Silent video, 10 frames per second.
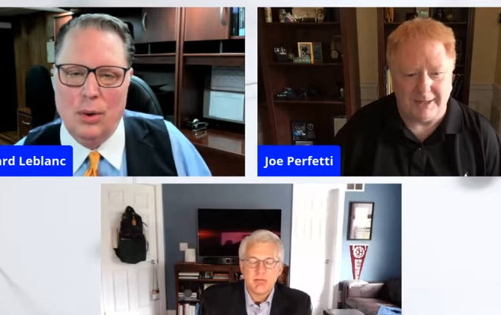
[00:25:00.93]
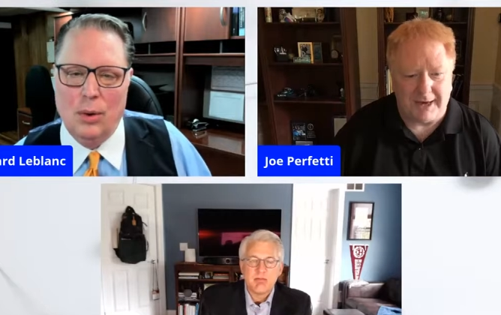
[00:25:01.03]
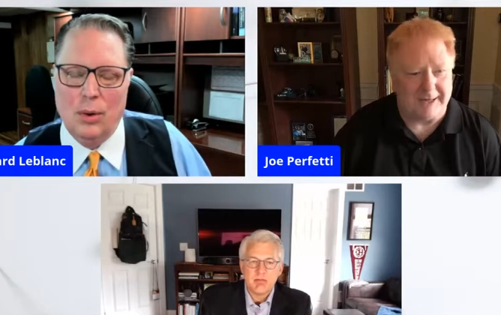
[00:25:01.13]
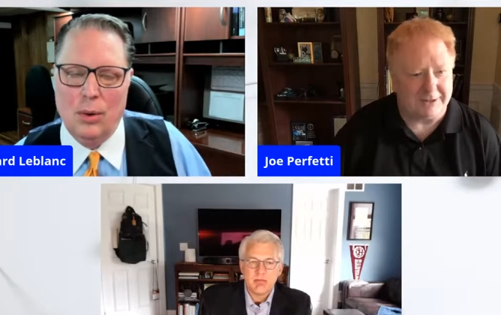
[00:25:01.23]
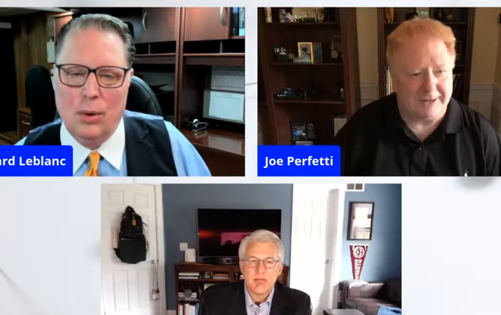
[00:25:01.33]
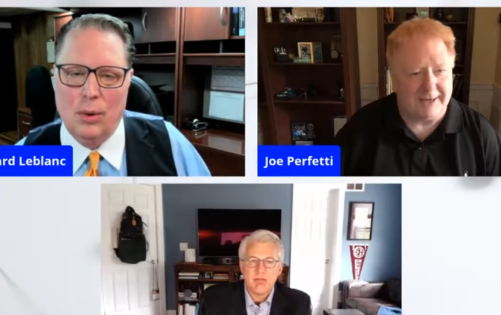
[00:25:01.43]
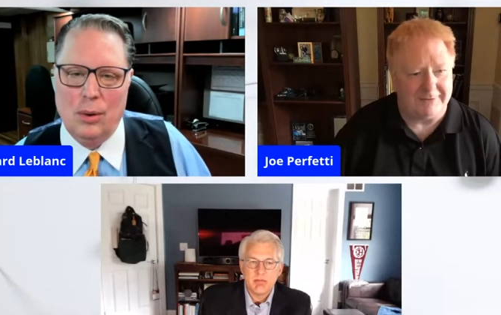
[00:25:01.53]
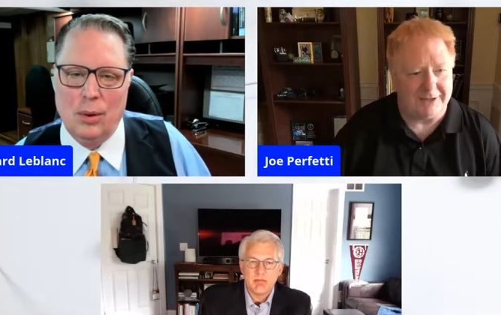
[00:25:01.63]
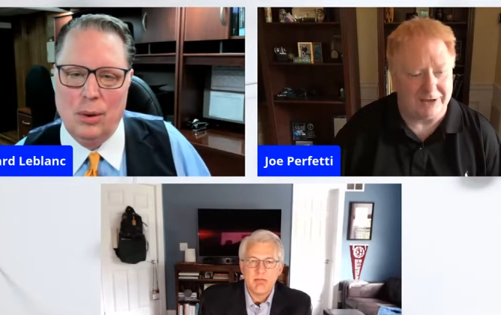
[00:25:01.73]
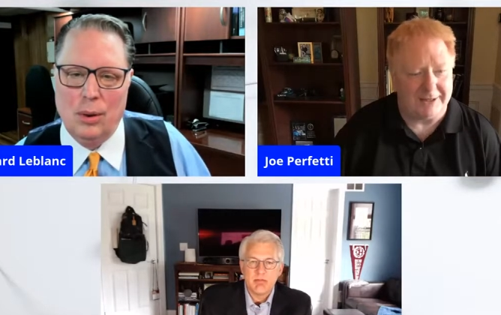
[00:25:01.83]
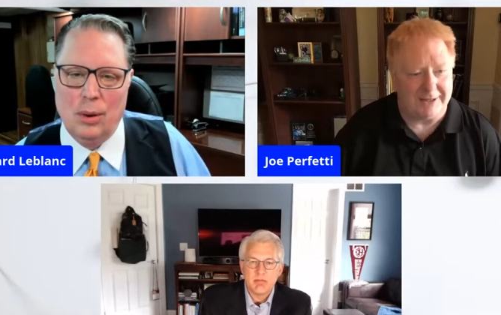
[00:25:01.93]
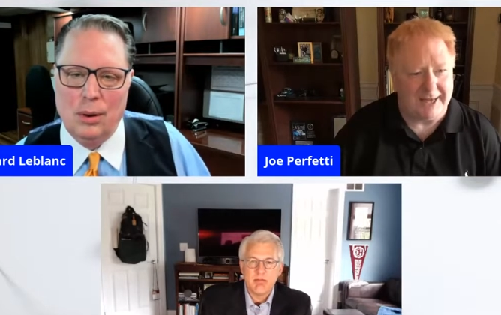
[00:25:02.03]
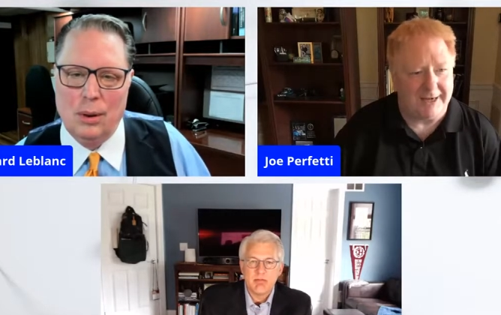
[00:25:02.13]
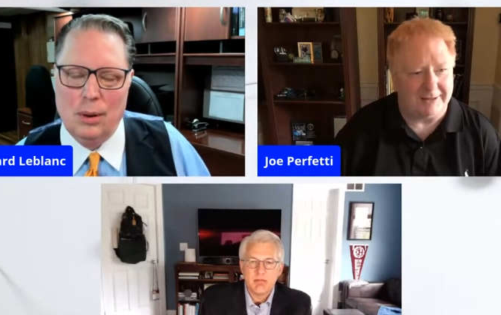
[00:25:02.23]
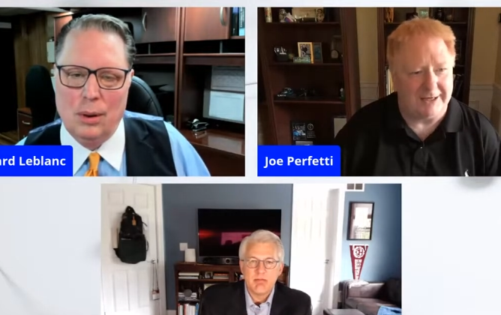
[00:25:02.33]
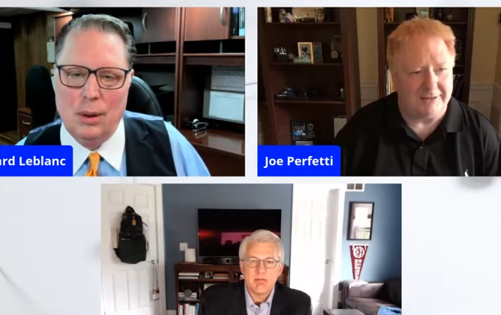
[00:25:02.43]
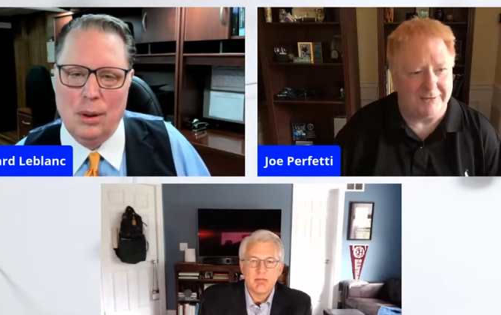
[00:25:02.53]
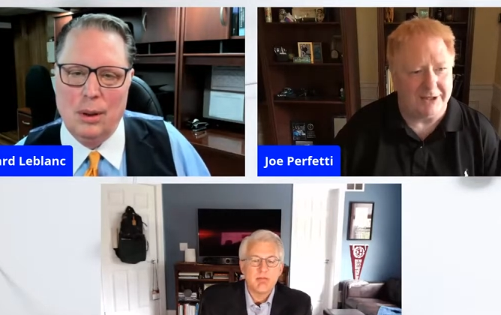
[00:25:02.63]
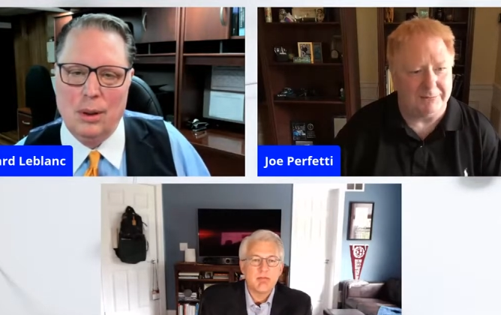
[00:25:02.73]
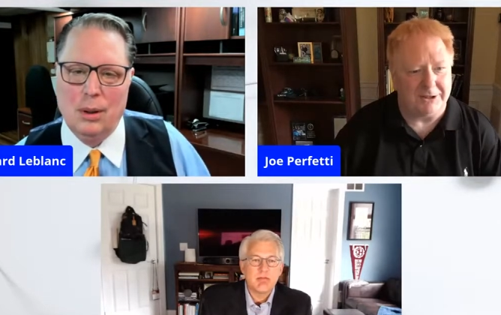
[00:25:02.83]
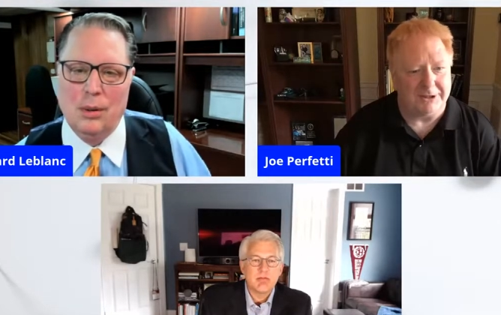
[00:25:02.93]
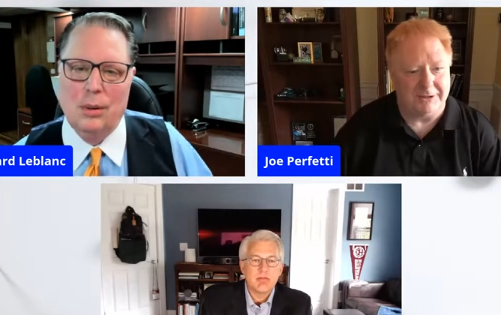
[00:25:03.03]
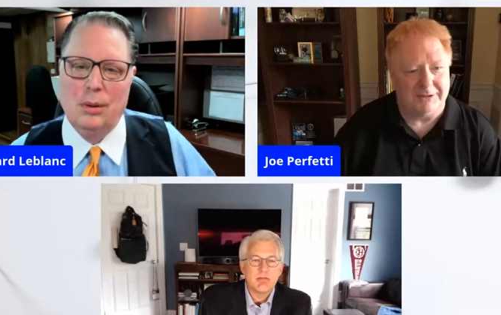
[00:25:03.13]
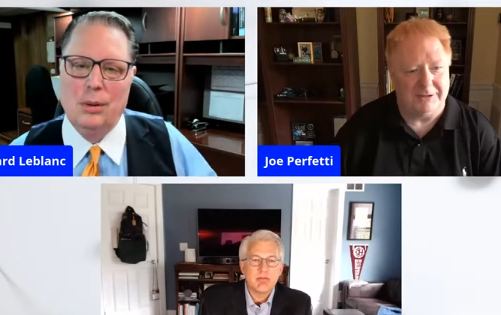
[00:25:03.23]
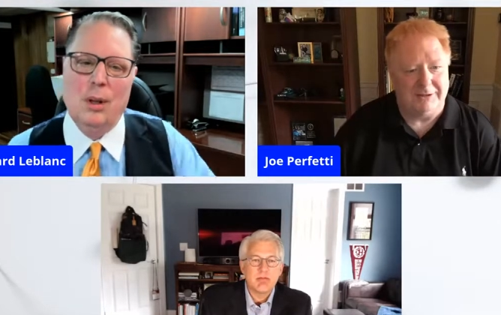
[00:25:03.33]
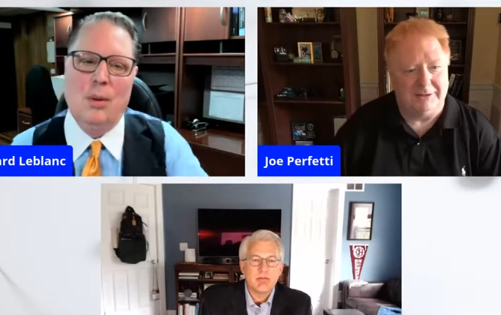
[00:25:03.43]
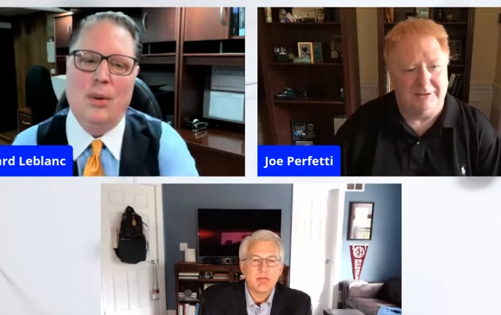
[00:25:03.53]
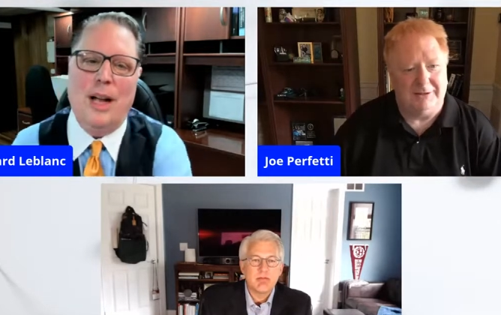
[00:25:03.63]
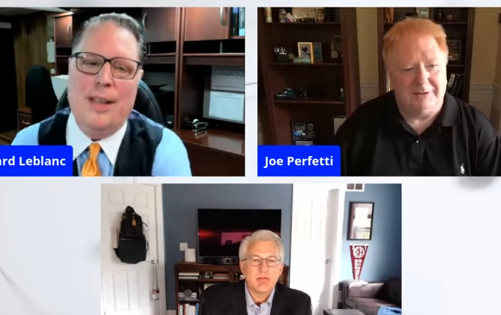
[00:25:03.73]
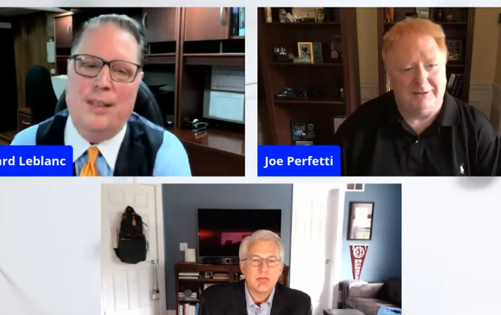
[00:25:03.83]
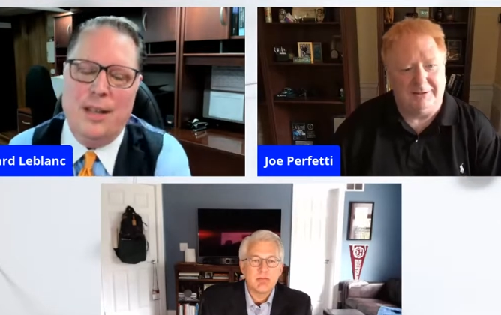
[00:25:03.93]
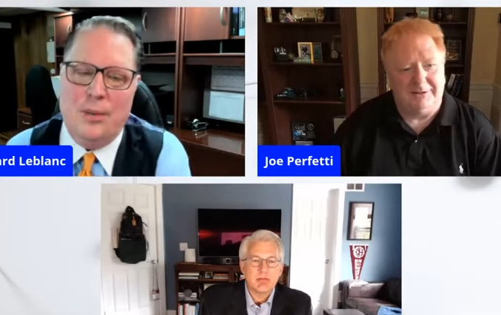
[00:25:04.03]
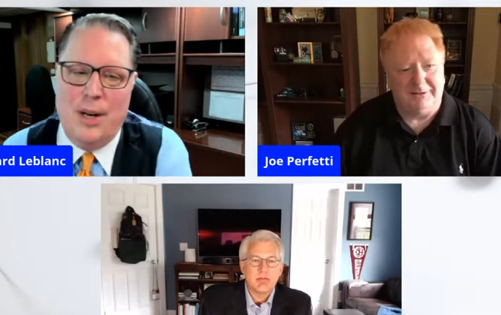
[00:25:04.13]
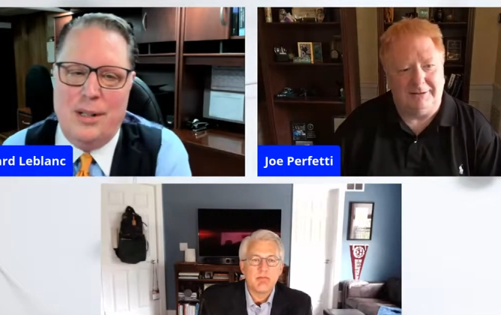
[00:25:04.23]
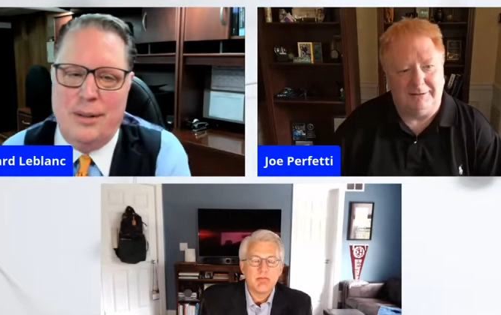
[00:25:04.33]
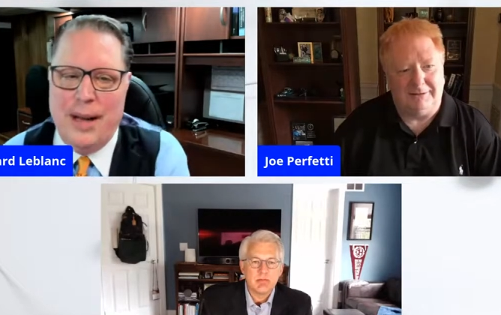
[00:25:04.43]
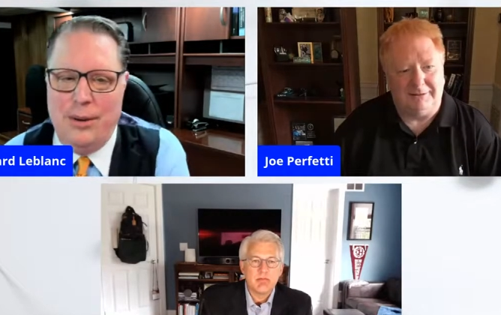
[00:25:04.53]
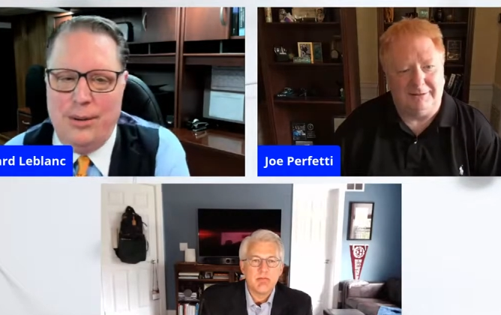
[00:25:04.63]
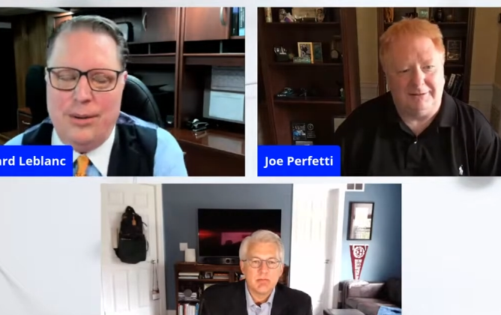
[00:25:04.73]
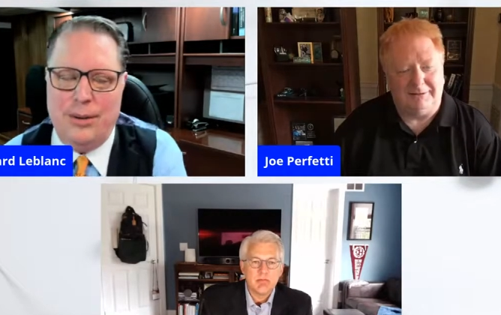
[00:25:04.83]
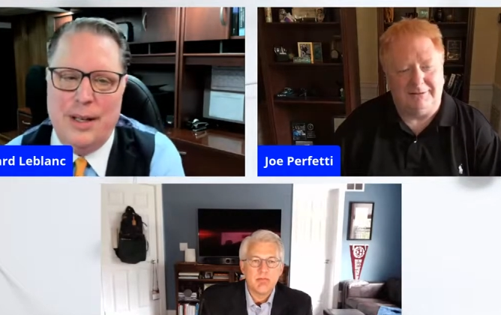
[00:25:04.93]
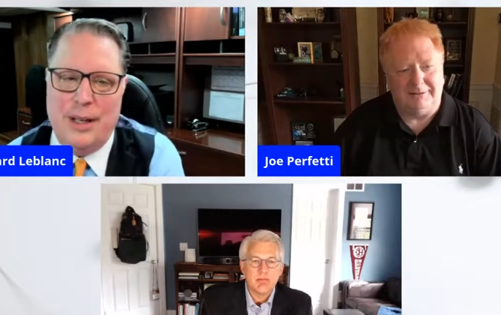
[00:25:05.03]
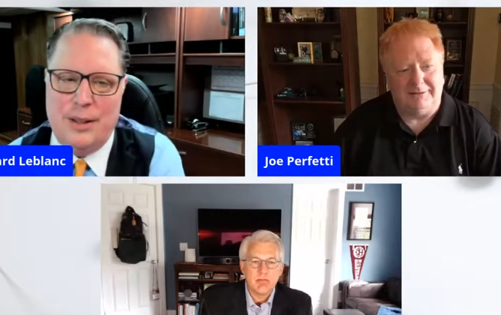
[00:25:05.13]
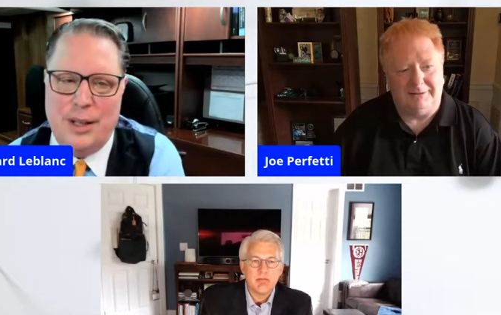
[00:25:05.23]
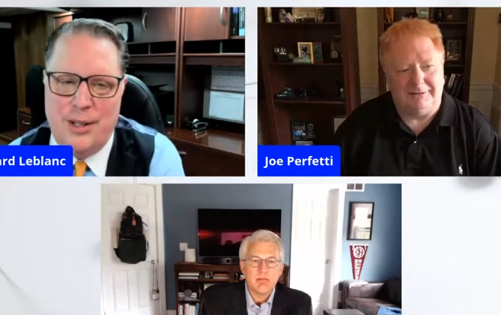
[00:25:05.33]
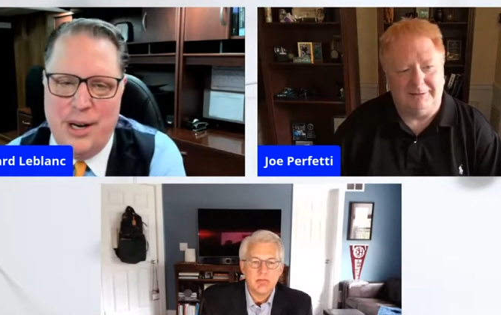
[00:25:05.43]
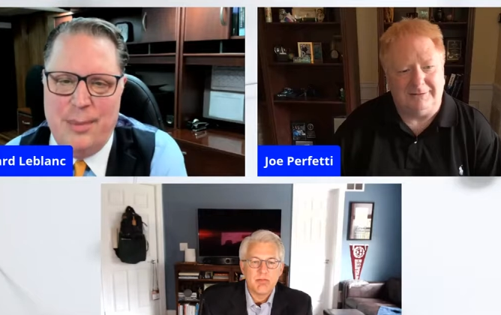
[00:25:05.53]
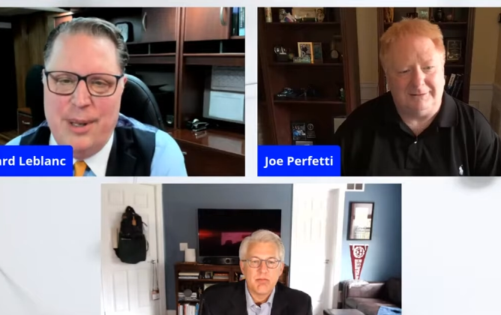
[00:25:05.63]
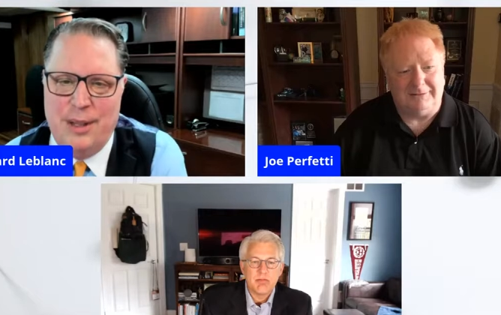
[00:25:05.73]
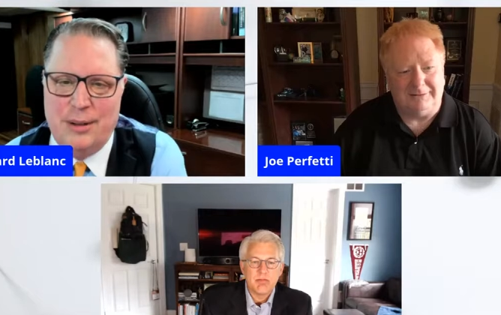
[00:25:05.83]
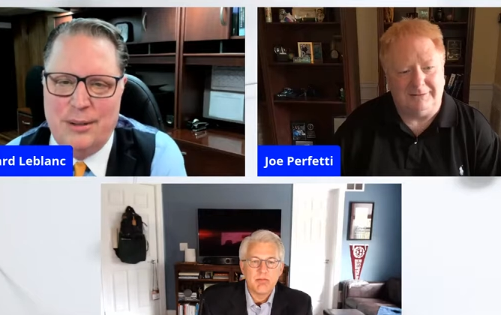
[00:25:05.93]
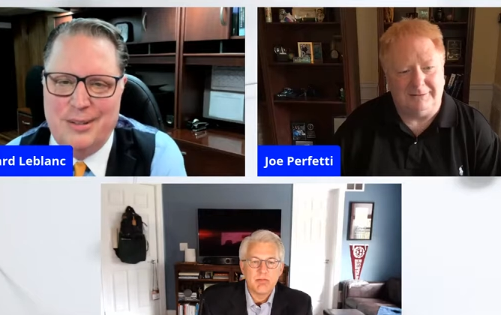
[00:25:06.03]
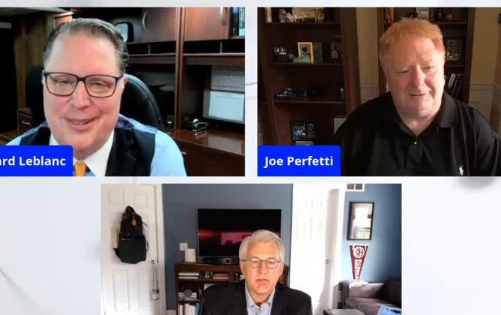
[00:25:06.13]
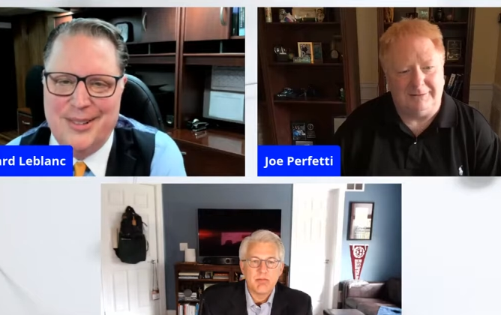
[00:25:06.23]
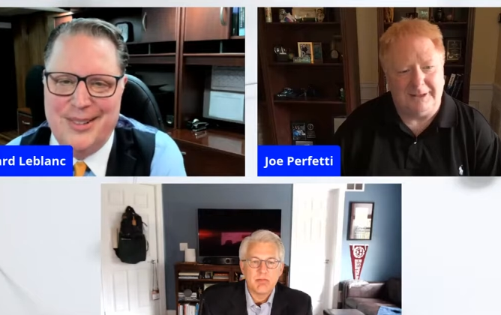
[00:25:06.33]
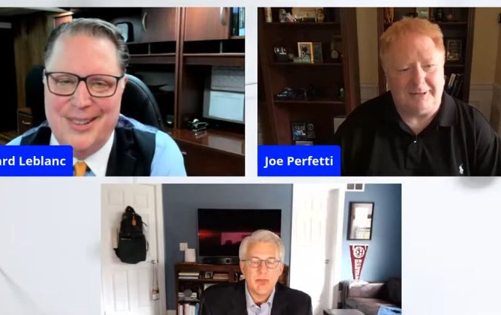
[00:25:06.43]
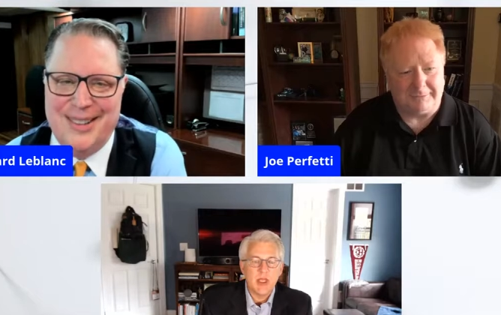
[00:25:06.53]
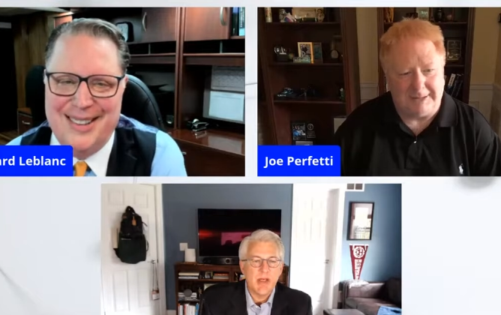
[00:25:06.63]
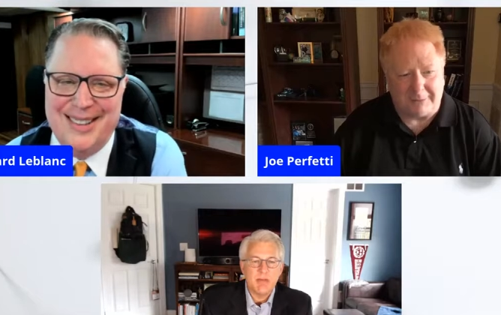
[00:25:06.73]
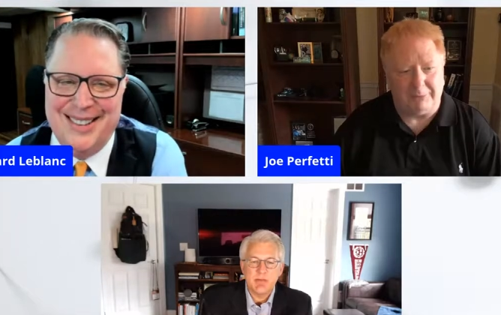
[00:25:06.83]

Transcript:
Speaker 1: actually have to try to catalyze for companies.
Speaker 2: Well, I think what health and it can you hear me?
Speaker 1: Yeah, yeah,